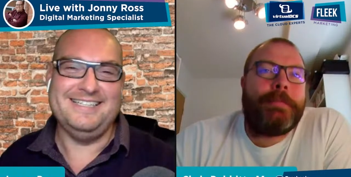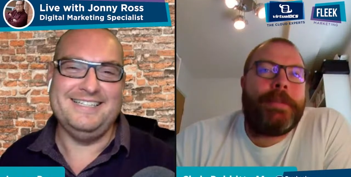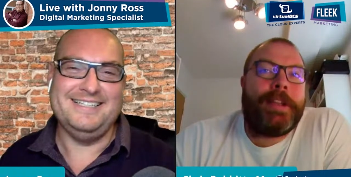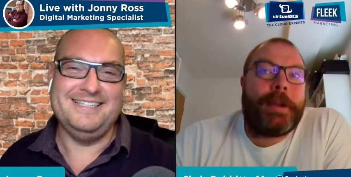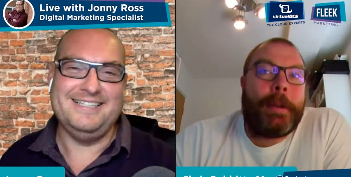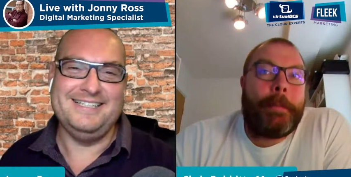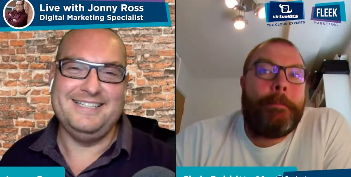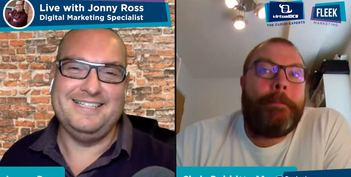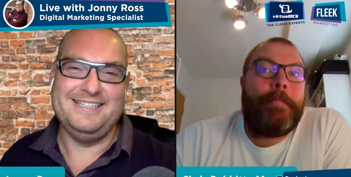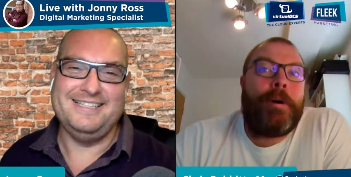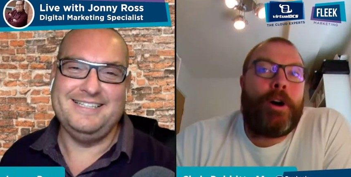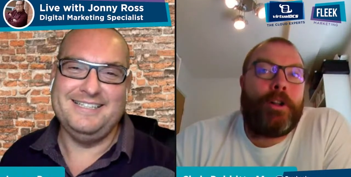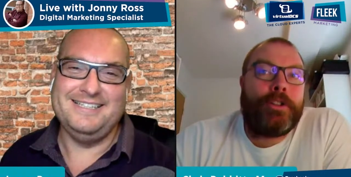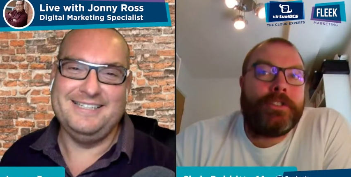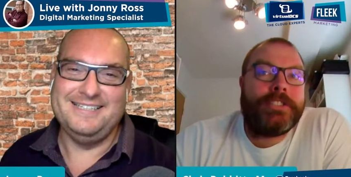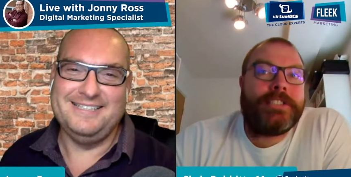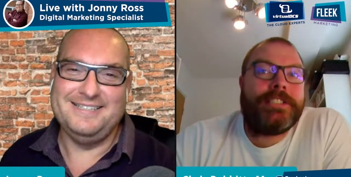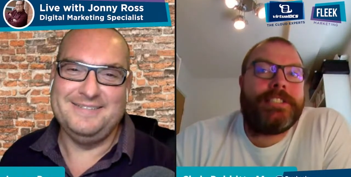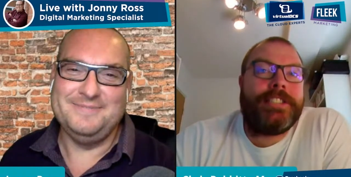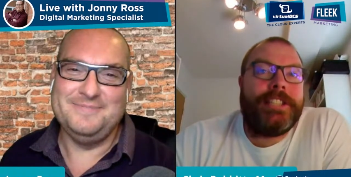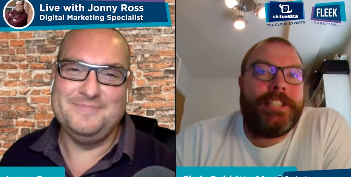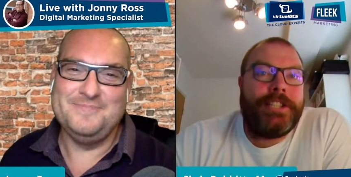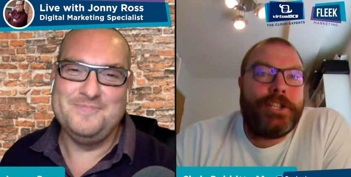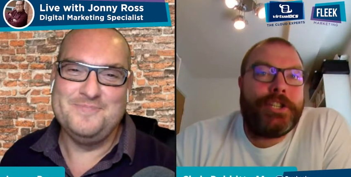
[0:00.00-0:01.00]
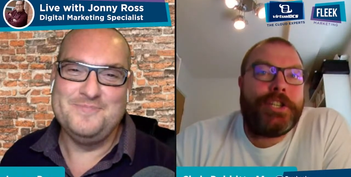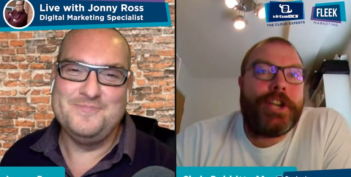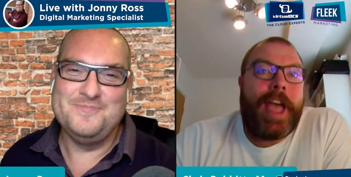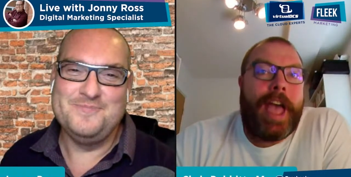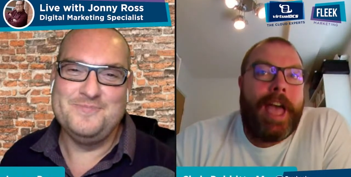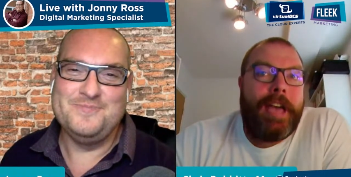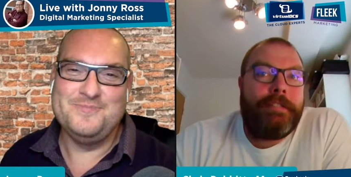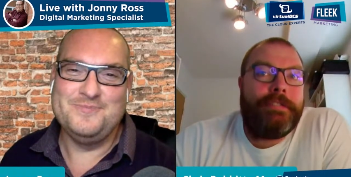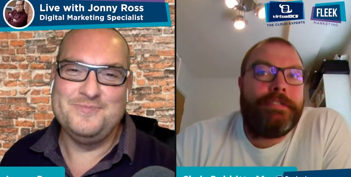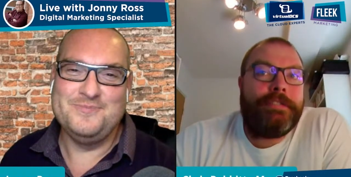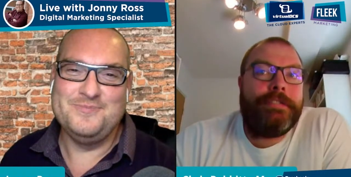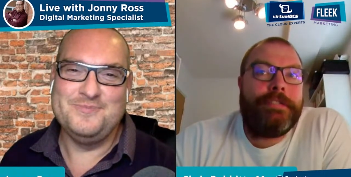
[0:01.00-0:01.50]
Speaker 1: back to me being a Ponzi
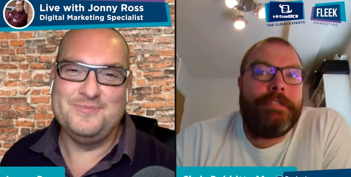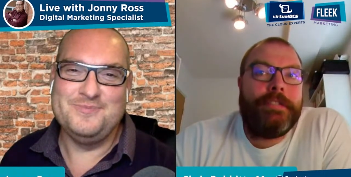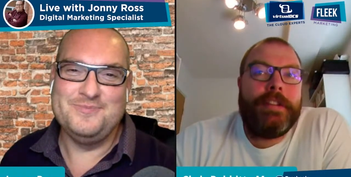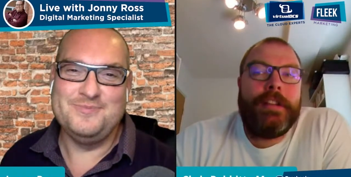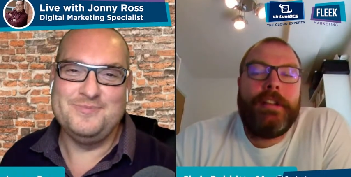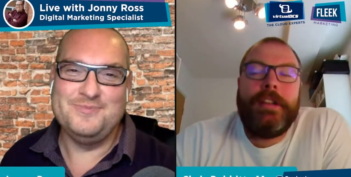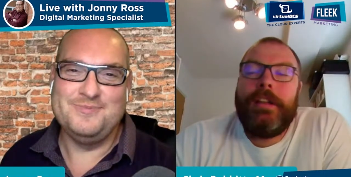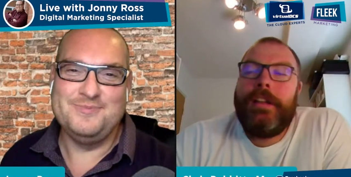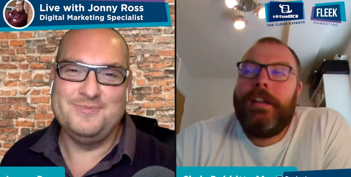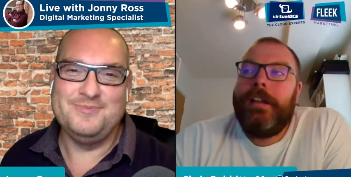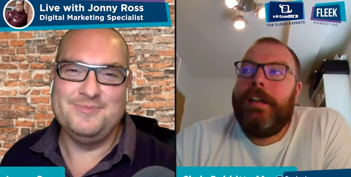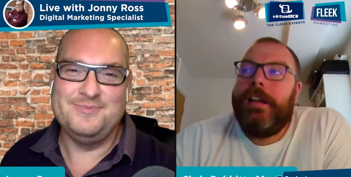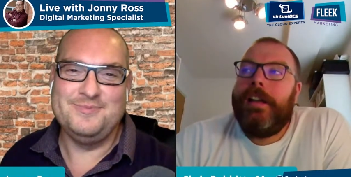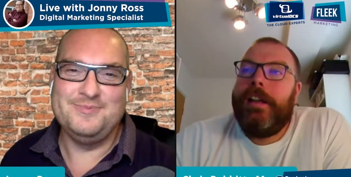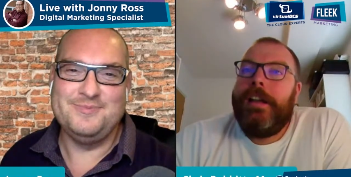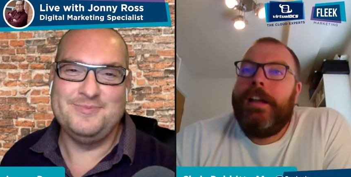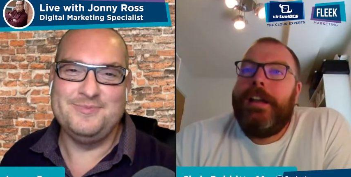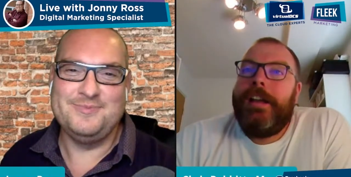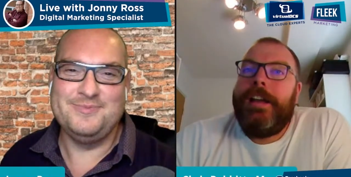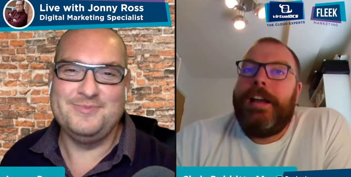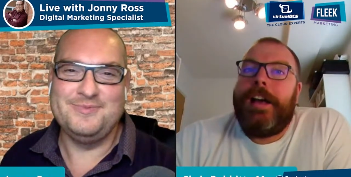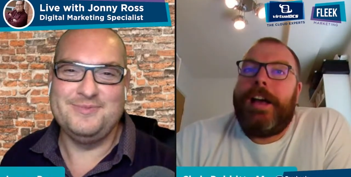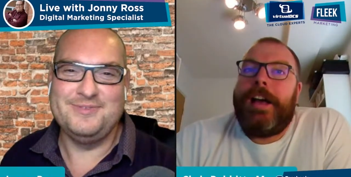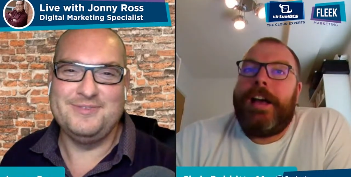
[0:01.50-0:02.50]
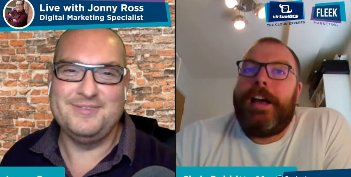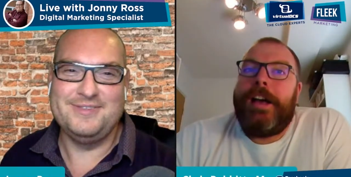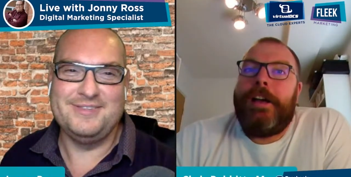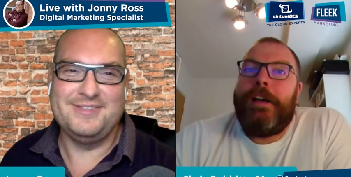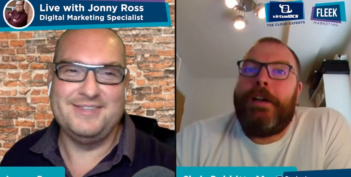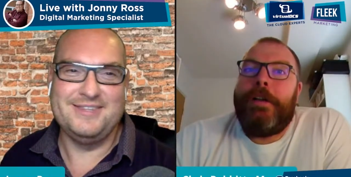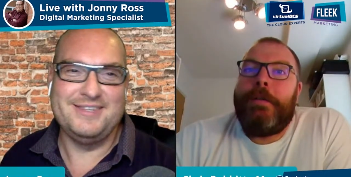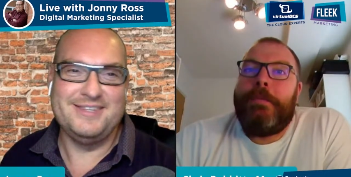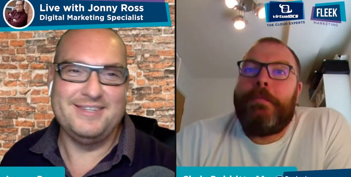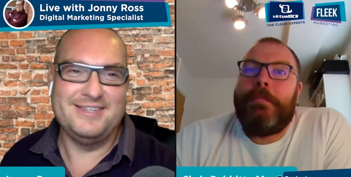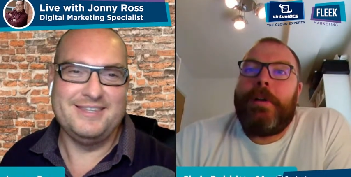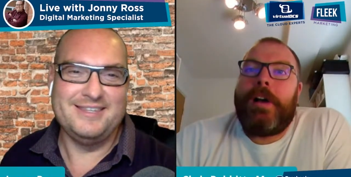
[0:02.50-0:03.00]
chef
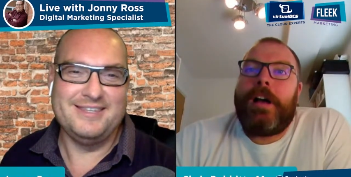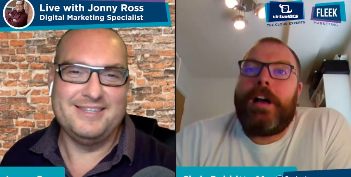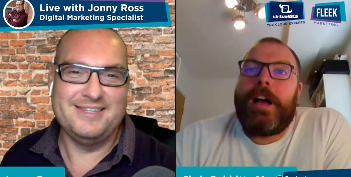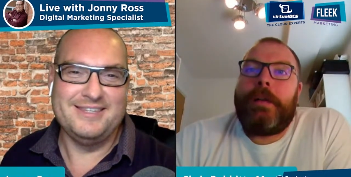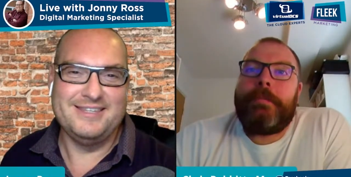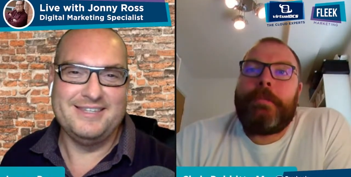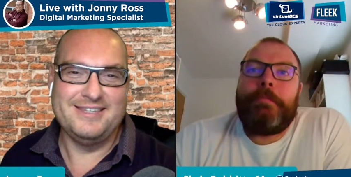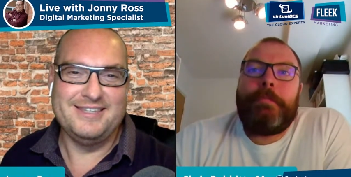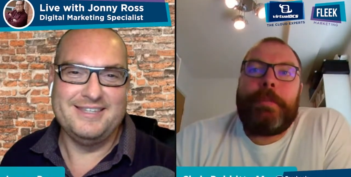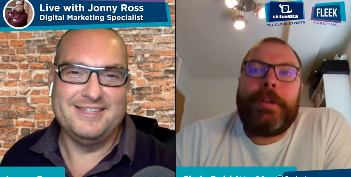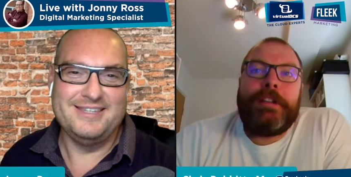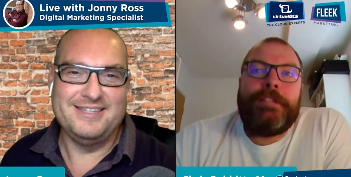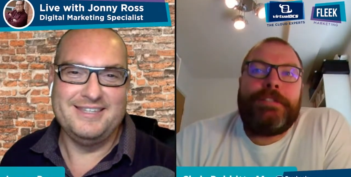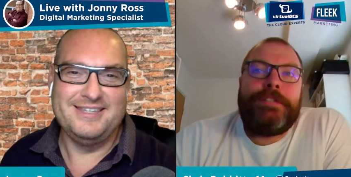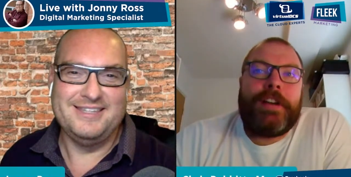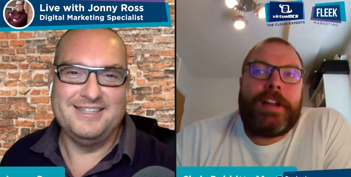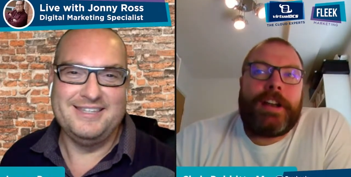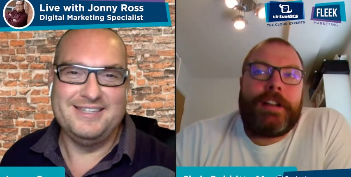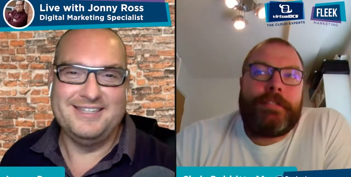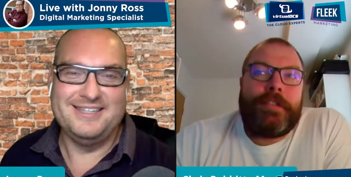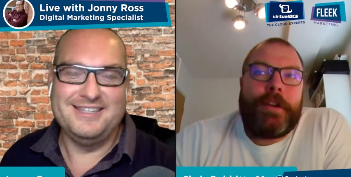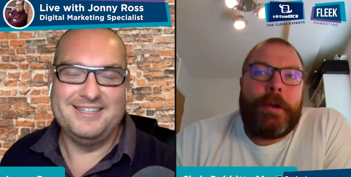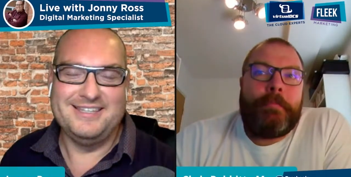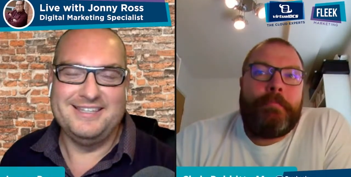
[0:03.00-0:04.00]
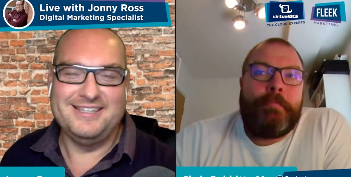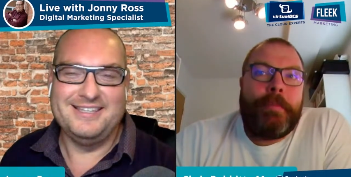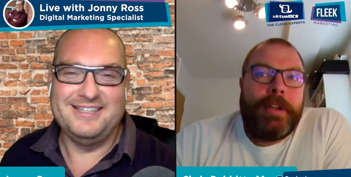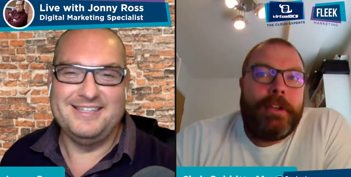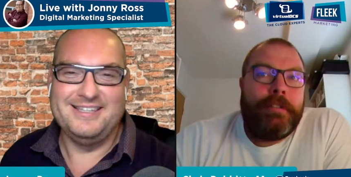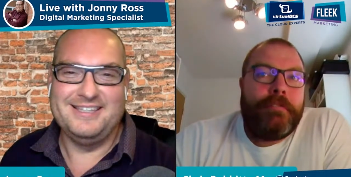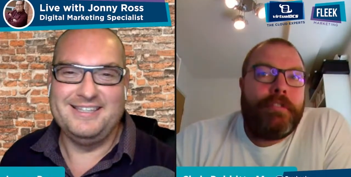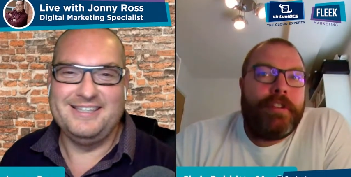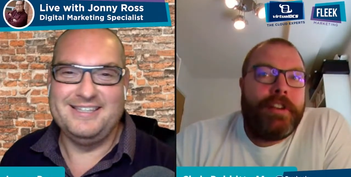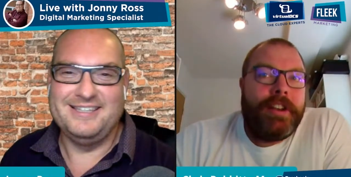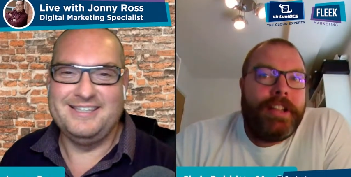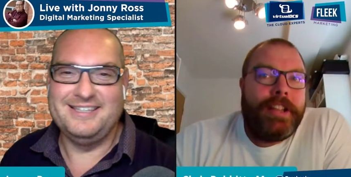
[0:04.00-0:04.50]
um, I'm a big fan of a
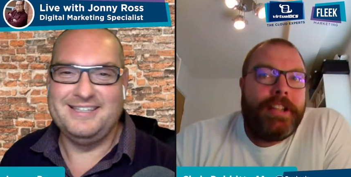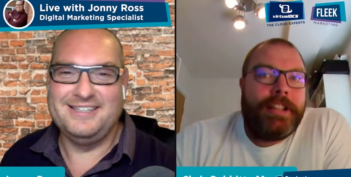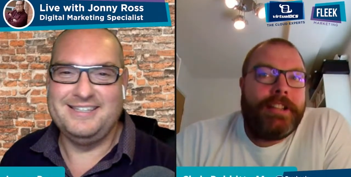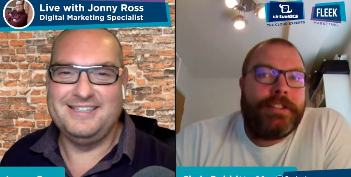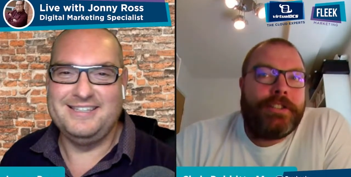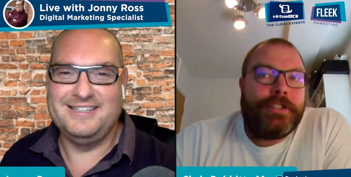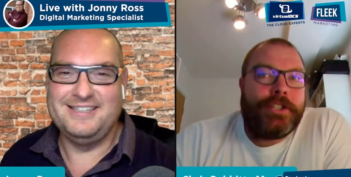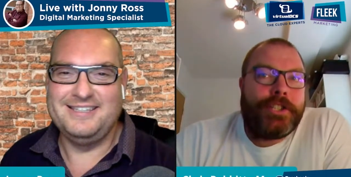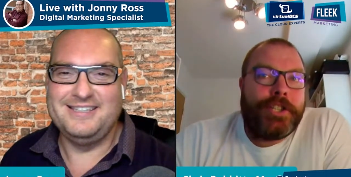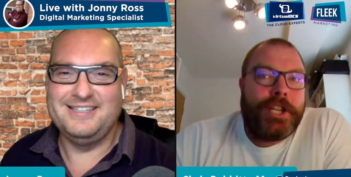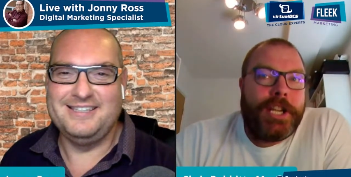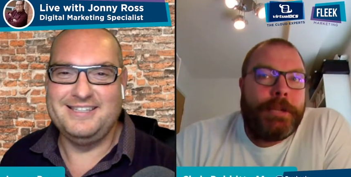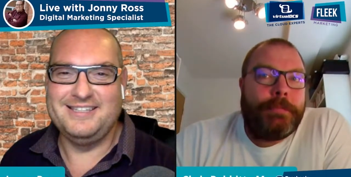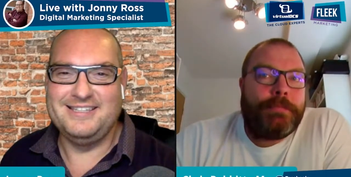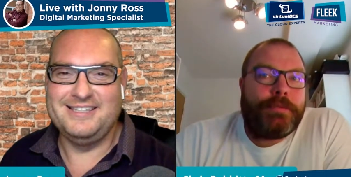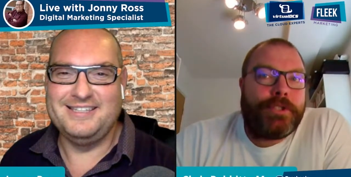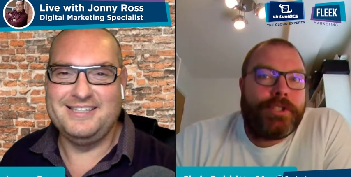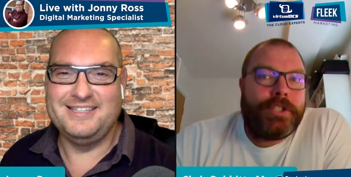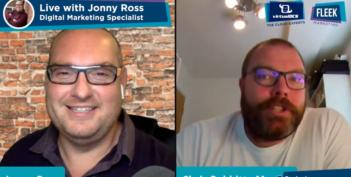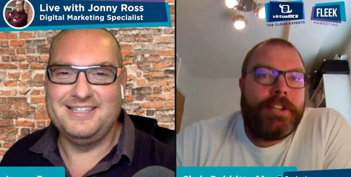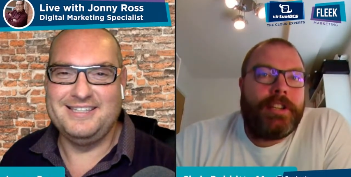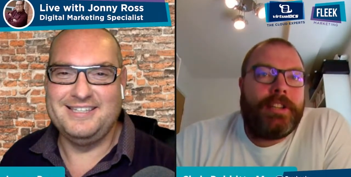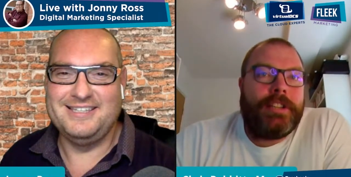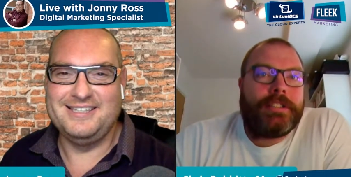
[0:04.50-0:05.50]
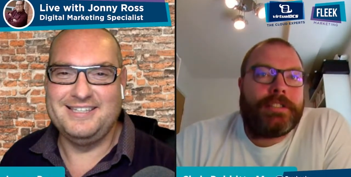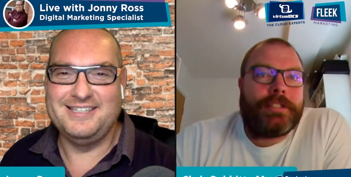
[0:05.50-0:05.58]
Pyrenean sheep's